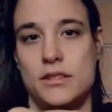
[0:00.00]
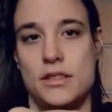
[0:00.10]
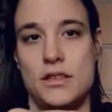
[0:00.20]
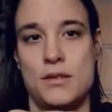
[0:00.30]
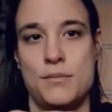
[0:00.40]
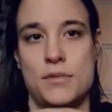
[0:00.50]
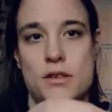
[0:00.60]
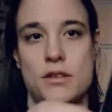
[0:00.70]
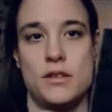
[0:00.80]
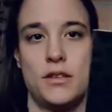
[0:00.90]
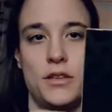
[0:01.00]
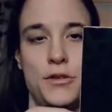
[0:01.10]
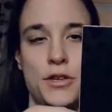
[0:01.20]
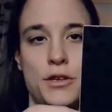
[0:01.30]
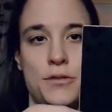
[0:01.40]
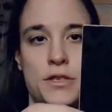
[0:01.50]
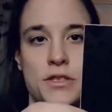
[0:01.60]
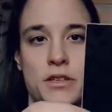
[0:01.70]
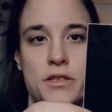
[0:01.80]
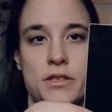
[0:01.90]
I don't know. It's a
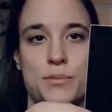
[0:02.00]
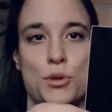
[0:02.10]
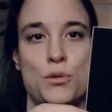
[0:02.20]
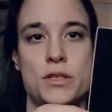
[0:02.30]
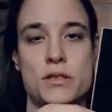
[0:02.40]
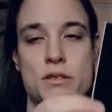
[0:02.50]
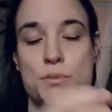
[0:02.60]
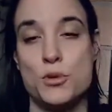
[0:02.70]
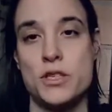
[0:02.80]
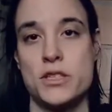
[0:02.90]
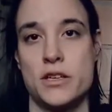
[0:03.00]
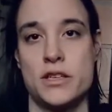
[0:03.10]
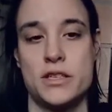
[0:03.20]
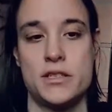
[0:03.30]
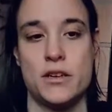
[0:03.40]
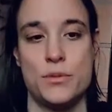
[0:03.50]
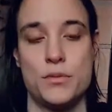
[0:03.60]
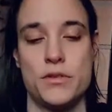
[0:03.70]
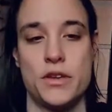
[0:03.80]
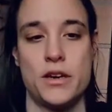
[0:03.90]
size small. It's the smallest size
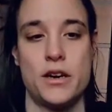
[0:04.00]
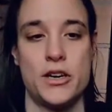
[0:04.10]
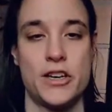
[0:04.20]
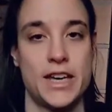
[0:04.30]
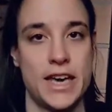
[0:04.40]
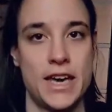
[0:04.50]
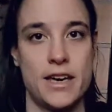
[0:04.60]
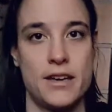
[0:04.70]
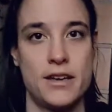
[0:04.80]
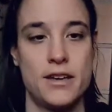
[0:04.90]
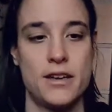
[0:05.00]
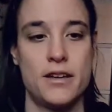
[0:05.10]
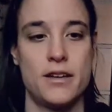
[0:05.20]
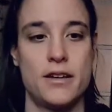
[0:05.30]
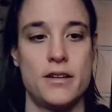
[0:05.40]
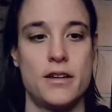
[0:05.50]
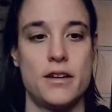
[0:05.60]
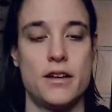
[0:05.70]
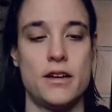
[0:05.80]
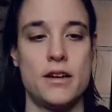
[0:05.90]
that I could get.
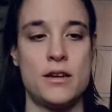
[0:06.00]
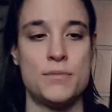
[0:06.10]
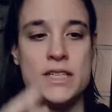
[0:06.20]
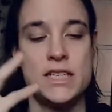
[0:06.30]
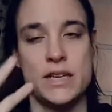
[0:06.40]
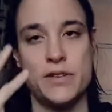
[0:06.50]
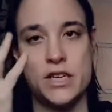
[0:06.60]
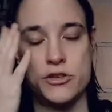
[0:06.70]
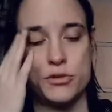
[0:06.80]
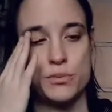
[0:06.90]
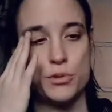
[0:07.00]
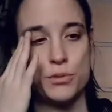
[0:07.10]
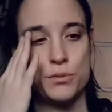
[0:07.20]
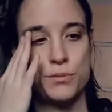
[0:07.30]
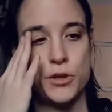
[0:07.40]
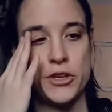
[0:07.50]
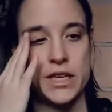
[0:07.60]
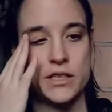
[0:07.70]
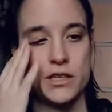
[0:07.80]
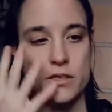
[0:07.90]
They didn't have an extra small. They only
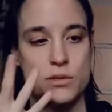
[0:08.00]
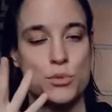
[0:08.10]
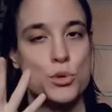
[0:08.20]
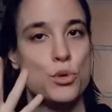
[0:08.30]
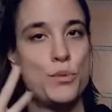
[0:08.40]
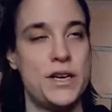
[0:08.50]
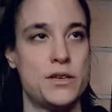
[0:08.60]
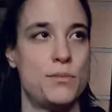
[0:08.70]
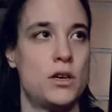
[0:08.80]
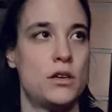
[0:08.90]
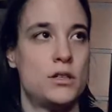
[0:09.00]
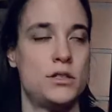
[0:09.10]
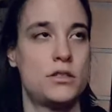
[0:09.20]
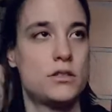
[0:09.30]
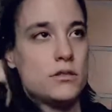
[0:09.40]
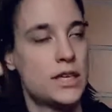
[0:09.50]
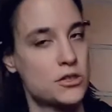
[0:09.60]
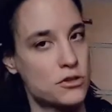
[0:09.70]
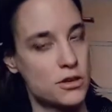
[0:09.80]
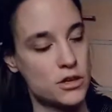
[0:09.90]
had like a small, medium, large,
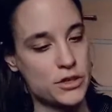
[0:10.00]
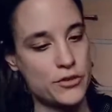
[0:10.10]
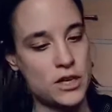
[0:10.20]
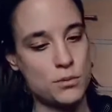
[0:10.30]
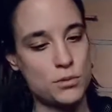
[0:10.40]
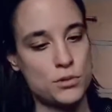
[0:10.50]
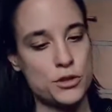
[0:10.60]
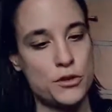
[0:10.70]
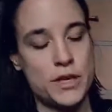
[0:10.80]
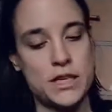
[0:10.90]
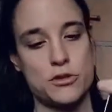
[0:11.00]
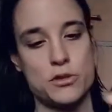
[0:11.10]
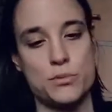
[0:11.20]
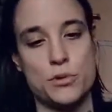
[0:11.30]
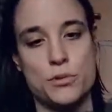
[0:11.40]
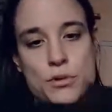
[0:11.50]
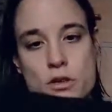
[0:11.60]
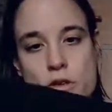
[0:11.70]
extra large available. So the extra small,